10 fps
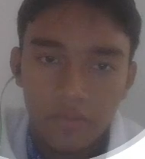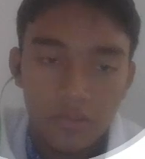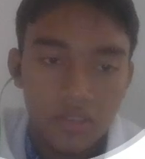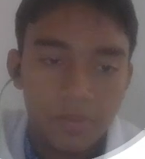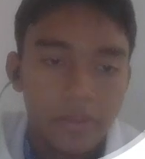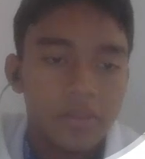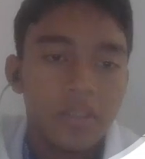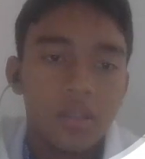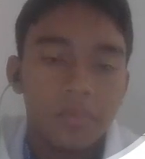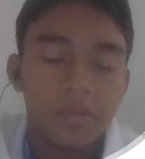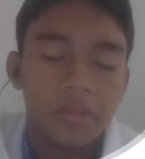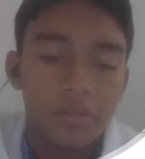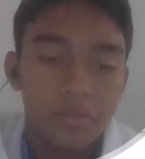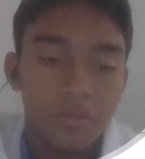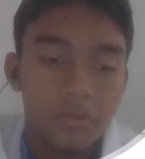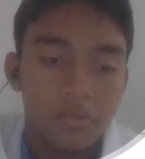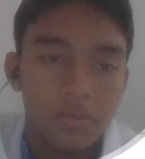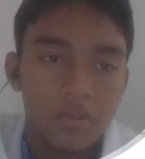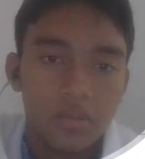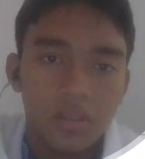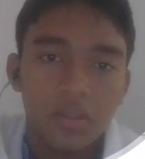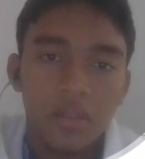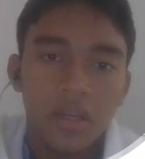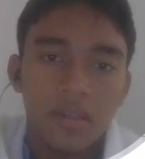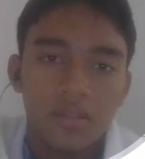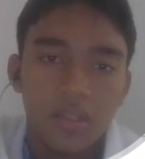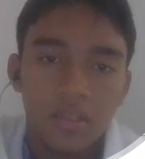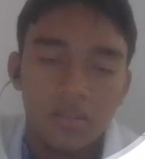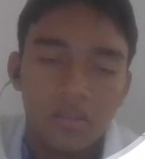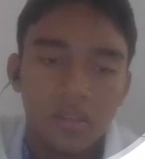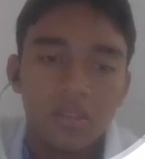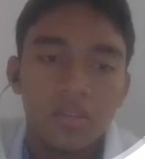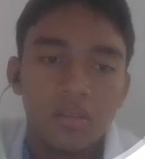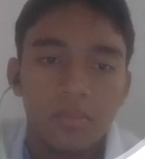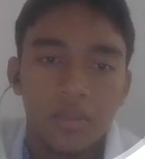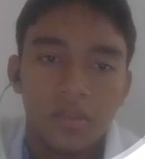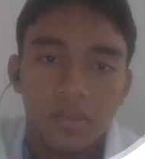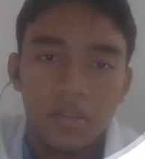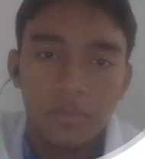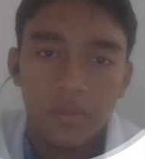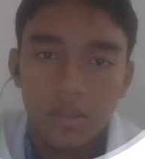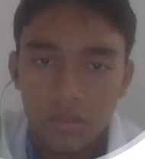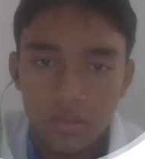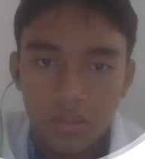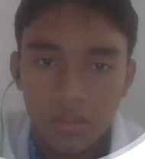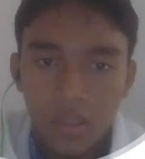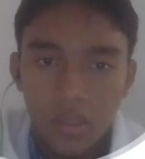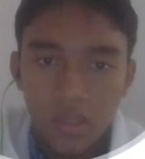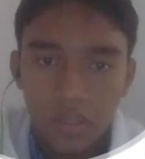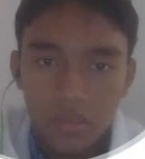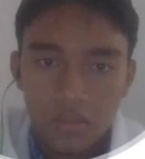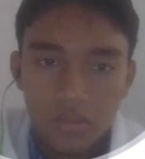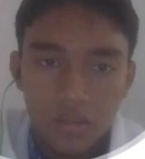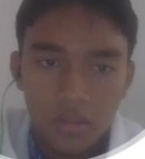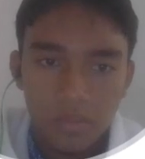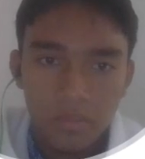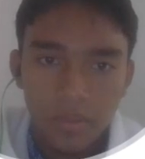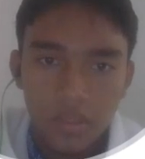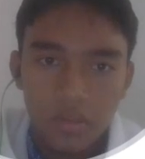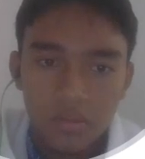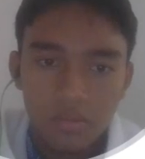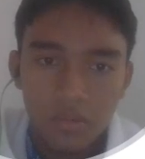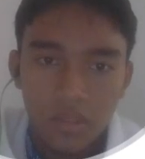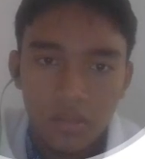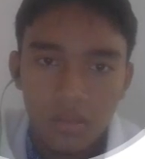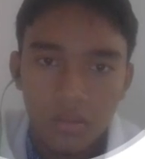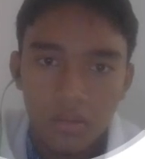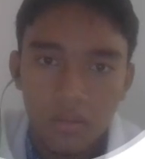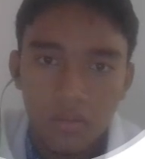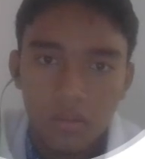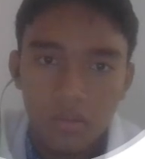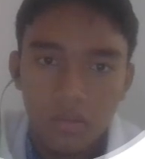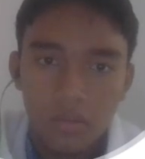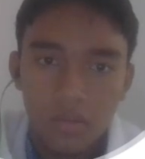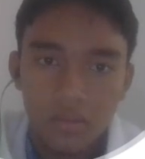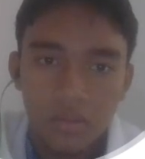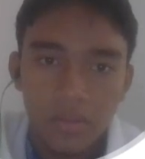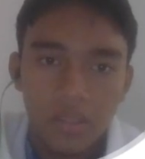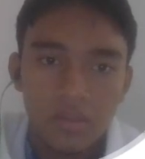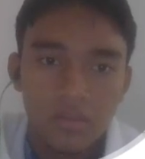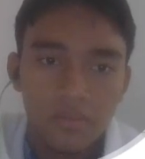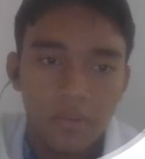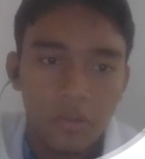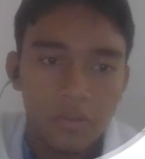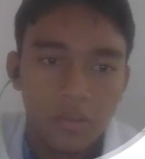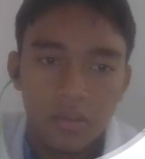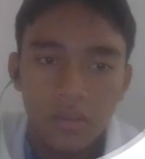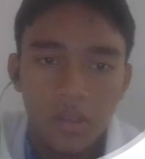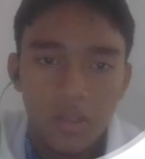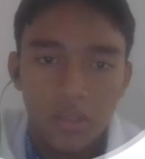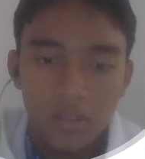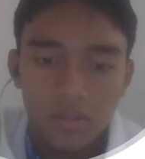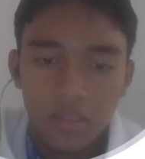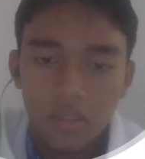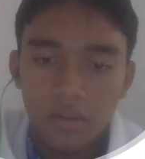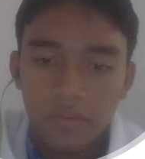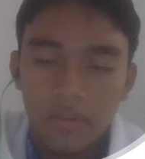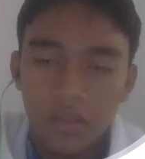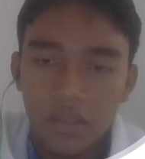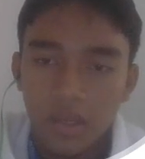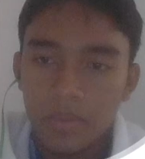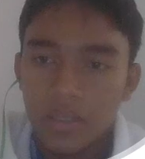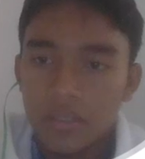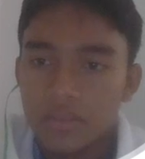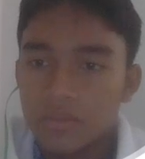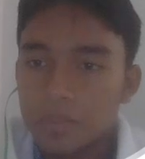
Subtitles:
for this project, I'm going to use the Galaxy S9 because it's the biggest one. It's the biggest phone inside of the application.